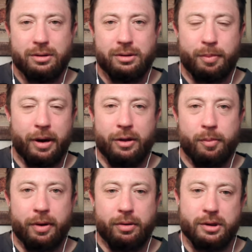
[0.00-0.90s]
by the
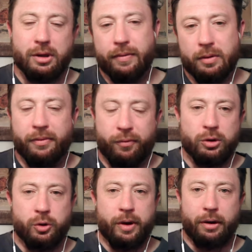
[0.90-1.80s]
Bills. I mean, before
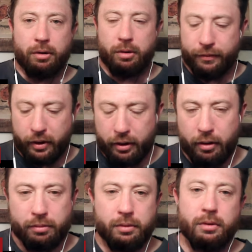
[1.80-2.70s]
Tua got hurt, hopefully, you
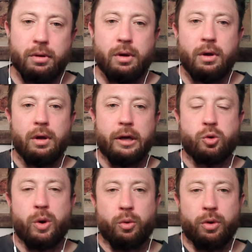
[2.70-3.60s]
know, as
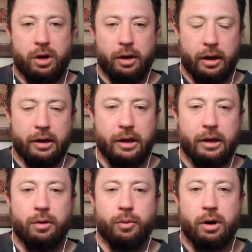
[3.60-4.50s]
quick
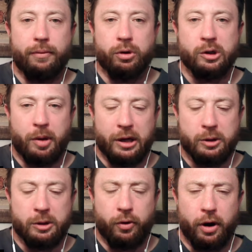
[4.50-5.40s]
a recovery as possible
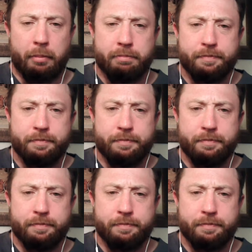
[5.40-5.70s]
for him.